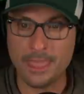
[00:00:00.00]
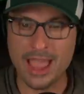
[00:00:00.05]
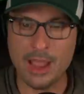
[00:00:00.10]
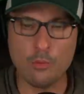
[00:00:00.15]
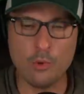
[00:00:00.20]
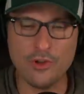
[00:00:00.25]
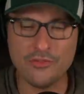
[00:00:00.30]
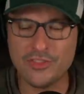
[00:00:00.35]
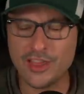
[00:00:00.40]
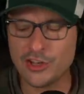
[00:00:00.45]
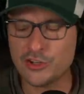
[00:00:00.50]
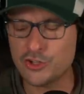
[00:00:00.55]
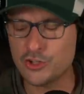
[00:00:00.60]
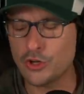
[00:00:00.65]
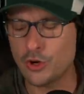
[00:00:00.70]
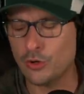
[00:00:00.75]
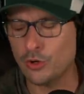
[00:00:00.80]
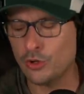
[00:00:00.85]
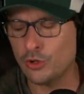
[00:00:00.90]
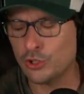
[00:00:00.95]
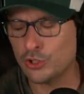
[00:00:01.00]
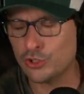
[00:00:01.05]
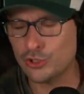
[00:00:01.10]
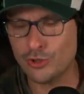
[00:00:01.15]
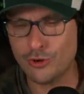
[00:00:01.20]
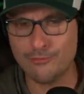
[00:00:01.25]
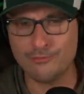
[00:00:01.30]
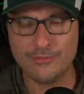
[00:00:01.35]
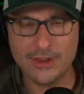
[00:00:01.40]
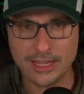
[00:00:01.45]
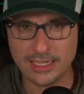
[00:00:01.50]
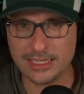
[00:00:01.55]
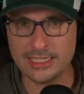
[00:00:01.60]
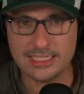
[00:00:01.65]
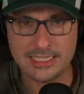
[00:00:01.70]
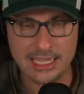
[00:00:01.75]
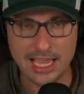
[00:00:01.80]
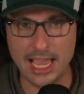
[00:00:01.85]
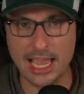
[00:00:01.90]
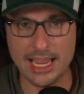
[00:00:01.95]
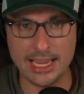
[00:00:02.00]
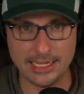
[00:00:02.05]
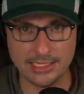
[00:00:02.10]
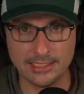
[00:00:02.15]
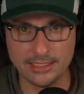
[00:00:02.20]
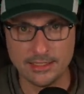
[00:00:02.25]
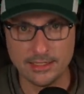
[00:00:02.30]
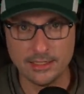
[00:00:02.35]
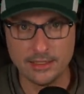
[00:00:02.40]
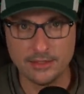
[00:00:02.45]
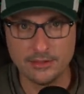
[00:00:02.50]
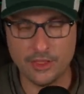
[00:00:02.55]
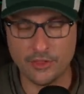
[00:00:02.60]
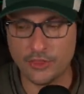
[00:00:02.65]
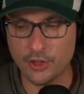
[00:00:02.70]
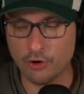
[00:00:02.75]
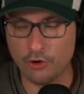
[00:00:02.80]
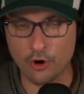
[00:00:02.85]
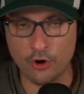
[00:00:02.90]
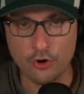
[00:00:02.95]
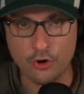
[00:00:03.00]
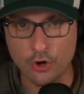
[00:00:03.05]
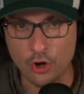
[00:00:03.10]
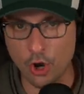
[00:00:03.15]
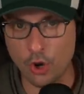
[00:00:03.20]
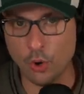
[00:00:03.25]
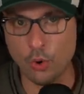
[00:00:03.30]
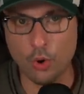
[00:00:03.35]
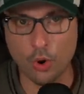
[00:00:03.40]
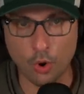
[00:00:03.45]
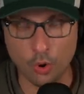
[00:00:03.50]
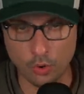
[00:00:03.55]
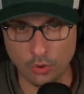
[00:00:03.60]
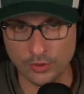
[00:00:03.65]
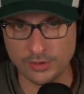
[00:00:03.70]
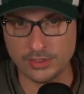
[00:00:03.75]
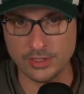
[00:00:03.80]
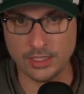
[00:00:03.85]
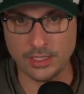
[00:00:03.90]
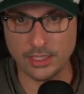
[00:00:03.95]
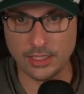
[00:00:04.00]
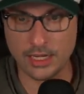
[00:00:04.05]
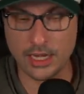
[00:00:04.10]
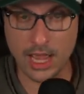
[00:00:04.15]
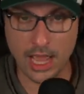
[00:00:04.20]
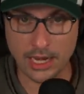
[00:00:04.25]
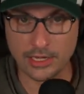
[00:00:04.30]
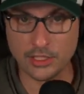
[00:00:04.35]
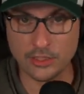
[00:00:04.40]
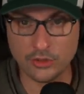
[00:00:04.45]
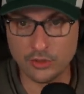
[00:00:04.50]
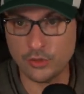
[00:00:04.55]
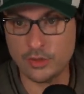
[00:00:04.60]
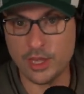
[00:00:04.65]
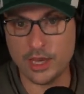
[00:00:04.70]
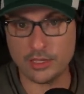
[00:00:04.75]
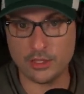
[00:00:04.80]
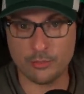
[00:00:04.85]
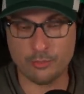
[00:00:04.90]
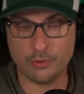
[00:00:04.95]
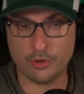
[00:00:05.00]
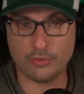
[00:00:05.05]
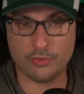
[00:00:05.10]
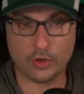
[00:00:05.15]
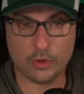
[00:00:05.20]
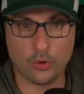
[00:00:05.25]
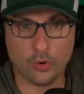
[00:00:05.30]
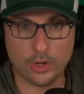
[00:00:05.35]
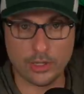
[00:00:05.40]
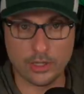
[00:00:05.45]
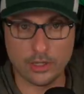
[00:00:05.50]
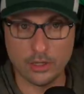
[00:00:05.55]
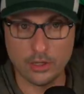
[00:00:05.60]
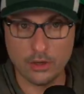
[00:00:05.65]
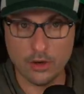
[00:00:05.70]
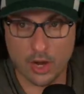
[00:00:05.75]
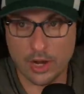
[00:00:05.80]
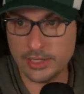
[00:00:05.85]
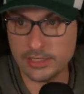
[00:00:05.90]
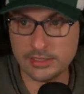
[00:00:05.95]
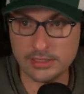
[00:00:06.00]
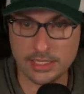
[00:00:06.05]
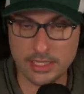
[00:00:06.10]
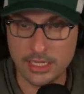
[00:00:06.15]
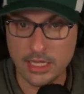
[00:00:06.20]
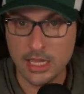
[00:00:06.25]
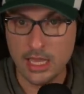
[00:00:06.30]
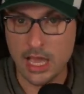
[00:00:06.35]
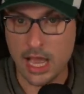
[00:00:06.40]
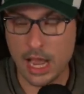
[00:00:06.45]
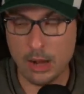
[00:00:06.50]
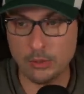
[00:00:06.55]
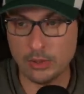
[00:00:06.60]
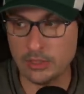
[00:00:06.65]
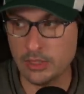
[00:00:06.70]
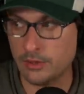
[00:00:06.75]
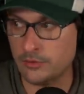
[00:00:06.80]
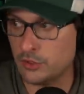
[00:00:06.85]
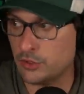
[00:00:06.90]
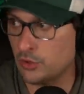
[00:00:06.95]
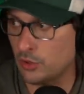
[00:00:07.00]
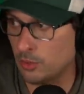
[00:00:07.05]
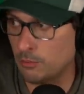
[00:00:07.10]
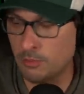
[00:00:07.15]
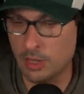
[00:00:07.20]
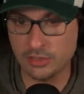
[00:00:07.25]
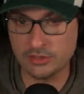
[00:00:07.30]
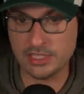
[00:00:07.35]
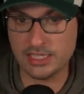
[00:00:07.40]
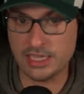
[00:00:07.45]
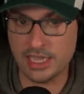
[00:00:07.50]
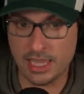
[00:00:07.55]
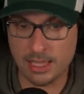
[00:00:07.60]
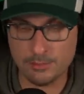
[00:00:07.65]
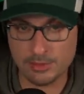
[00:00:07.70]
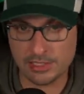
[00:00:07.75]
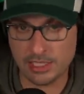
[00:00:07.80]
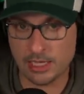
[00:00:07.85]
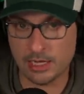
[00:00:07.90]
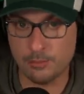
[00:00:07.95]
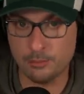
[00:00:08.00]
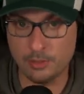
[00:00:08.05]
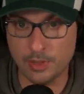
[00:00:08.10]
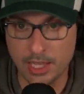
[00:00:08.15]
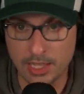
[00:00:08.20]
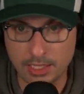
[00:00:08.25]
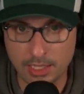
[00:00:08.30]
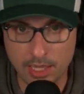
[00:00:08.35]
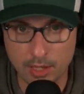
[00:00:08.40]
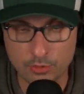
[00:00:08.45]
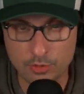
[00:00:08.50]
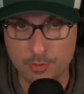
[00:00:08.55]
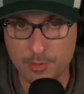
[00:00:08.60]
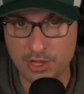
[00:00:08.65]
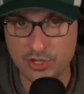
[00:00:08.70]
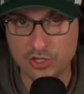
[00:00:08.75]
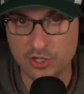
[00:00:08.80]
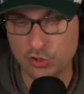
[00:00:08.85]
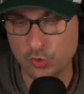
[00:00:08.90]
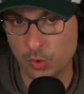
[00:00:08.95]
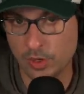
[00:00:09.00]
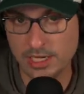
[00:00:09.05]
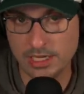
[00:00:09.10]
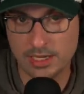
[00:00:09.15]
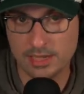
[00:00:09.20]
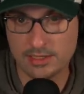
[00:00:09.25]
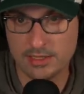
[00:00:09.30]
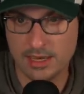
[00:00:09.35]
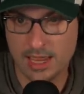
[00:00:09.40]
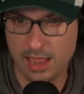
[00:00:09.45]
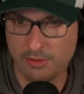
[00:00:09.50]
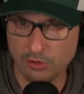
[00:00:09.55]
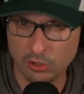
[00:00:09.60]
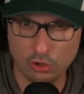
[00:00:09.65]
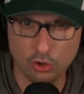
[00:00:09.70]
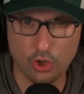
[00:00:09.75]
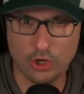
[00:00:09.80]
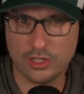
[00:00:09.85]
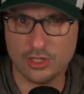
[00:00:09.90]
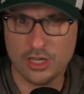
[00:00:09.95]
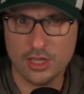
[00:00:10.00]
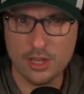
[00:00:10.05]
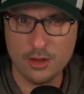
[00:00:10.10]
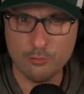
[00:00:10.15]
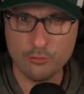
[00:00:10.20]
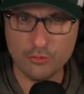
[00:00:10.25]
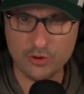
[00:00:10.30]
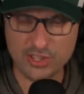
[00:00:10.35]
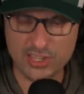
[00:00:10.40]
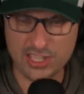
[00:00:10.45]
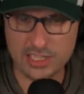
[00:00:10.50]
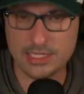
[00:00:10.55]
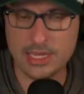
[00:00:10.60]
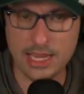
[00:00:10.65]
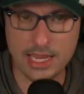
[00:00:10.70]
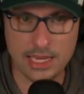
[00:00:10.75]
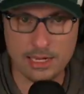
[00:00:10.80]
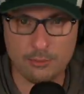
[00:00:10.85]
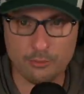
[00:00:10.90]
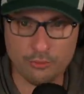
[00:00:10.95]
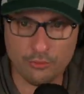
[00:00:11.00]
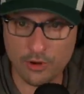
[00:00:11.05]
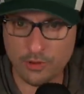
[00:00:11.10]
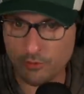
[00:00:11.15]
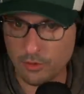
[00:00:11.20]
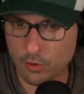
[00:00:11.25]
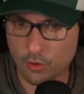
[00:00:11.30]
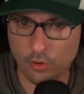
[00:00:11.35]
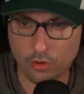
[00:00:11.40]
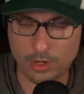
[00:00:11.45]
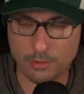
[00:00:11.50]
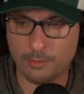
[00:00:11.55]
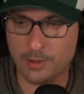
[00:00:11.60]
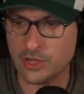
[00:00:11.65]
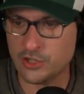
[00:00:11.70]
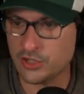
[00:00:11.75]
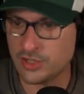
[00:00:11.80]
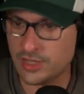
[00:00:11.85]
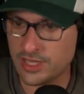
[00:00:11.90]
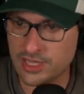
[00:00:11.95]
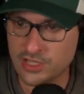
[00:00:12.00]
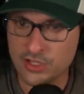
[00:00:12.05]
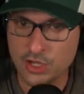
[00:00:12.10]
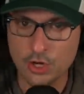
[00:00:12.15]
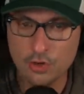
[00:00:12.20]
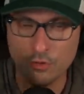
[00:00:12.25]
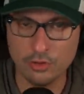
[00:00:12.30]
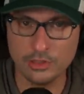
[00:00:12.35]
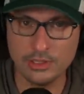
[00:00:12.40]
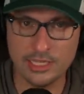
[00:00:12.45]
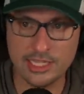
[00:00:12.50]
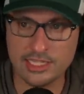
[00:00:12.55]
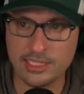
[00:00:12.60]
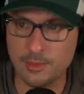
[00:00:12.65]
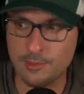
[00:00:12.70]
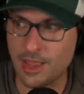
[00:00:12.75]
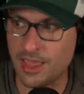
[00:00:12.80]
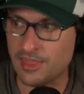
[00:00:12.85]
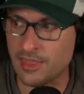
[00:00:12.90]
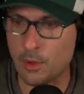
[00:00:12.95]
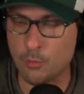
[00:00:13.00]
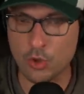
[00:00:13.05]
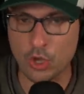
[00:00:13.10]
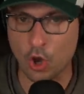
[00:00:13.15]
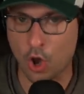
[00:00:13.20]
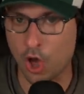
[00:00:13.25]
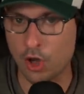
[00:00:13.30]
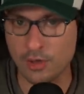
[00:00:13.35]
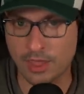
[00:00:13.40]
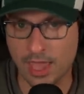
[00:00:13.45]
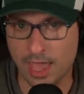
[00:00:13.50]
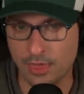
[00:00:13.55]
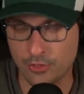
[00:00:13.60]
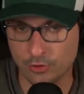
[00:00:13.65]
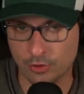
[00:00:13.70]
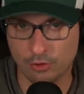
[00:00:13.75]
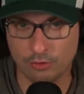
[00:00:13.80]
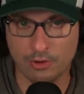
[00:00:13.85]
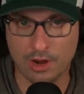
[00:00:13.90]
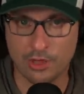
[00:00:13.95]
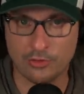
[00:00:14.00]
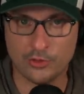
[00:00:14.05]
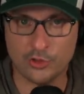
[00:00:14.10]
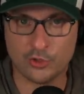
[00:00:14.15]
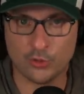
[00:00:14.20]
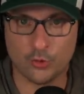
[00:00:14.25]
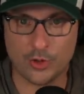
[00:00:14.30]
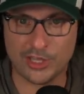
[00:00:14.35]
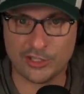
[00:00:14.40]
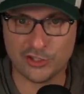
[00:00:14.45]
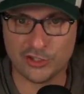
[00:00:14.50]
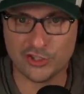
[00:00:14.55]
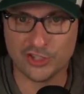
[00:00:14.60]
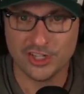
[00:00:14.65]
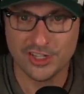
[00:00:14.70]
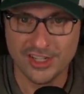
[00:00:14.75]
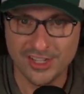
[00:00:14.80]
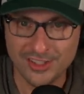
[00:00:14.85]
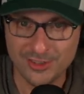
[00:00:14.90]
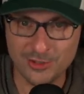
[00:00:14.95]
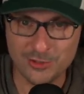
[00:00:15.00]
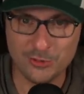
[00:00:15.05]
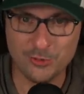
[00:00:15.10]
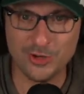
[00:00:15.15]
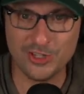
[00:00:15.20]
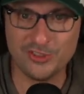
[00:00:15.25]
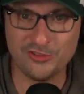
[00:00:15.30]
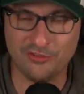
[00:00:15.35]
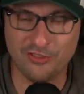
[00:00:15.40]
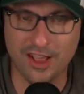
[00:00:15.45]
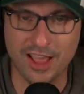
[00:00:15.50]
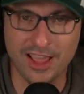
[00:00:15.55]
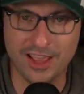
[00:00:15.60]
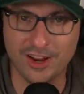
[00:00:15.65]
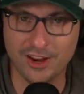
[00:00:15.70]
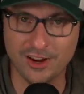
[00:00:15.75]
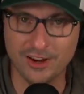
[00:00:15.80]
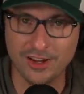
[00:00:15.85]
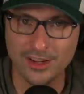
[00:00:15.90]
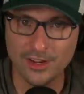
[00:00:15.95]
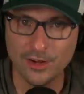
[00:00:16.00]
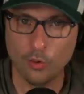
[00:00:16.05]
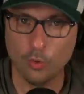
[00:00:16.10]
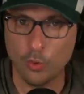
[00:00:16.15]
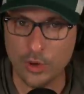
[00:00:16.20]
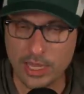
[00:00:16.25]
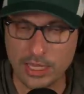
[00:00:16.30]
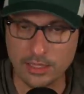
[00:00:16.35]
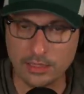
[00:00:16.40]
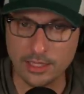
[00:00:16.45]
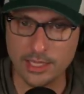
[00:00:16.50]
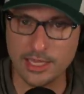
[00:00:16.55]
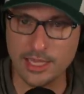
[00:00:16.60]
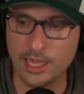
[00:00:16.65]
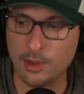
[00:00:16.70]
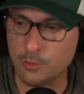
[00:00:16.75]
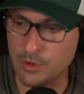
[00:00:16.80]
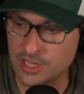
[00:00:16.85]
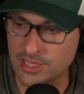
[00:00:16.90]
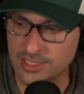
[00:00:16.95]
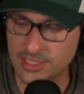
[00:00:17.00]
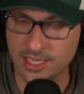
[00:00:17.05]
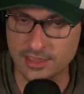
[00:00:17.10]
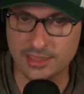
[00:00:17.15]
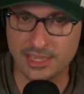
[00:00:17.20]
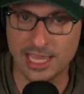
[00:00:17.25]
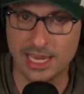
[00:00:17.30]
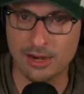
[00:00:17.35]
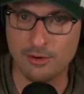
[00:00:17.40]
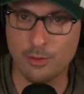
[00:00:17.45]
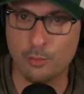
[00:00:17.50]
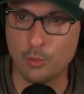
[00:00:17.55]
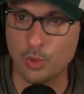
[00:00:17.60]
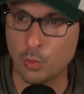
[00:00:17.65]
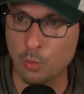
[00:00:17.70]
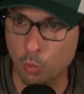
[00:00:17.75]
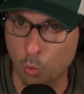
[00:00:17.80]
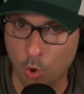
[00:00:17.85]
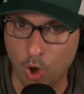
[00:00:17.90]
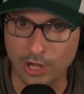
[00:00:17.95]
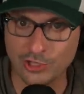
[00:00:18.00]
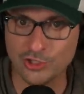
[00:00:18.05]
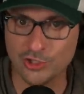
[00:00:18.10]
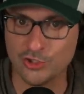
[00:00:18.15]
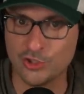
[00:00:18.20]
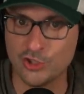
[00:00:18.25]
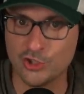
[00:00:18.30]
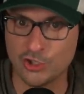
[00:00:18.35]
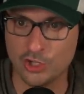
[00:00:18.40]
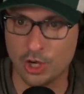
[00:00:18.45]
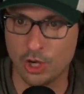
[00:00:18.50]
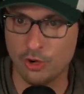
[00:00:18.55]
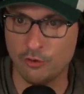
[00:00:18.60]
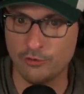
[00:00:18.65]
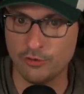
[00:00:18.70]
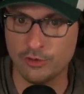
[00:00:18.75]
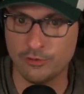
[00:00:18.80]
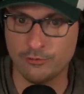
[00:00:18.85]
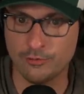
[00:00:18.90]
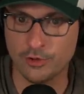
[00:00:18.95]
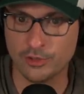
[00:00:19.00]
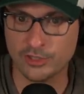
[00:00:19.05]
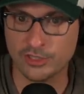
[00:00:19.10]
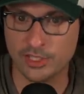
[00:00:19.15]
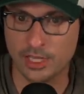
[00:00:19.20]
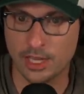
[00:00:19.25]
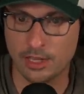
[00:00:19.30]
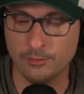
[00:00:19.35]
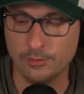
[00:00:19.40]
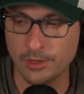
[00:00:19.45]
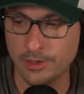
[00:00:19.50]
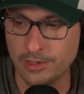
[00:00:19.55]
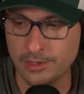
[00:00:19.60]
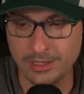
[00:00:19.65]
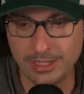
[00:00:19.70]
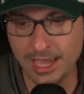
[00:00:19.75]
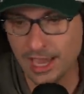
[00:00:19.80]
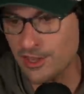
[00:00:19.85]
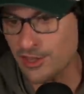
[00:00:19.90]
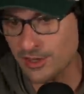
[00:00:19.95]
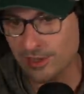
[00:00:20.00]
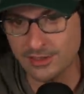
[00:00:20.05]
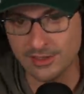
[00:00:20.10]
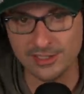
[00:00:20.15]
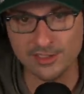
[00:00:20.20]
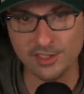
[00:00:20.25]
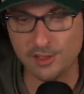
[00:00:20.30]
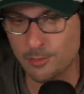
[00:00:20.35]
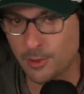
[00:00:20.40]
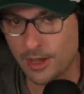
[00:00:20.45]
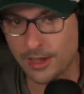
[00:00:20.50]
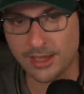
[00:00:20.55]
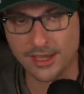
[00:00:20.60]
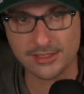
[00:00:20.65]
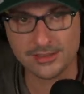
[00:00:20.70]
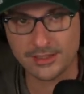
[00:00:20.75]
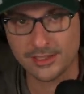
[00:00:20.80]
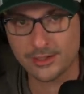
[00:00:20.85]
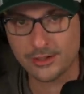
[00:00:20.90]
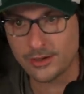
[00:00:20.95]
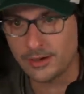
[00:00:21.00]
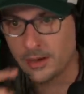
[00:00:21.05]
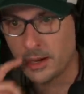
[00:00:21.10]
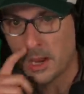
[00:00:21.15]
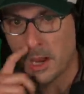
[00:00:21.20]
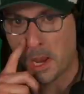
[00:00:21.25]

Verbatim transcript: I want that show to look so fucking tight that there are no holes in it. And how do you do that? You pre-record it. Honestly, I would love to do a multicam setup like how Dimension 20 does it. Have it look pristine. Pre-record a bunch of these, release them, and then we all gather around the Twitch, the Twitch fire weekly, and we sit there and we watch the show for the first time. Yeah, you can listen to the podcast later.